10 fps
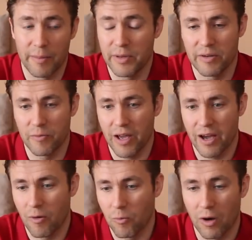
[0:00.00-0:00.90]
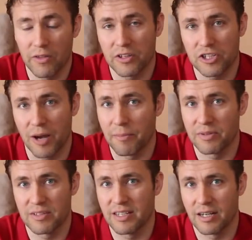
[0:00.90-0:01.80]
I mean, we won the
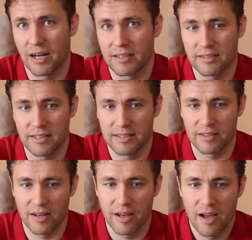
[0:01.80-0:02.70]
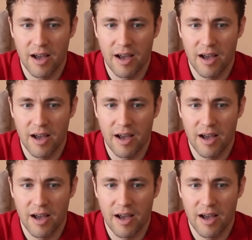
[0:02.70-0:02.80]
Champions League last season.